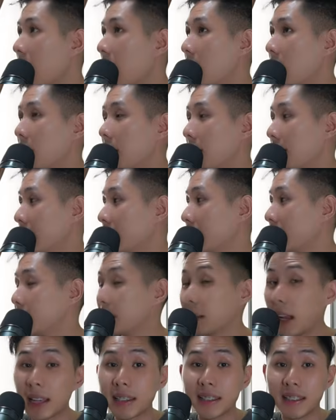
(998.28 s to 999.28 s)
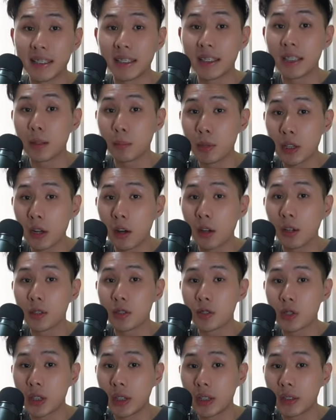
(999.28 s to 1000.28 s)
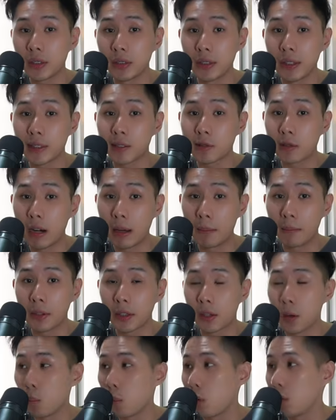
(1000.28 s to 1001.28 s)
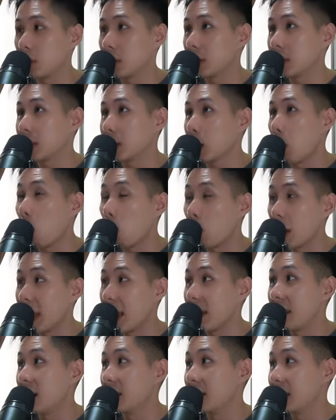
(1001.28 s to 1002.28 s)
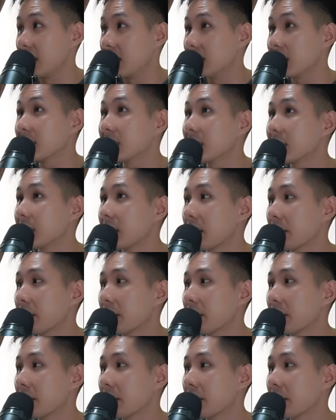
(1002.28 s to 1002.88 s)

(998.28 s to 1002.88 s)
Alright, so that's the terminology to describe the components within a disk.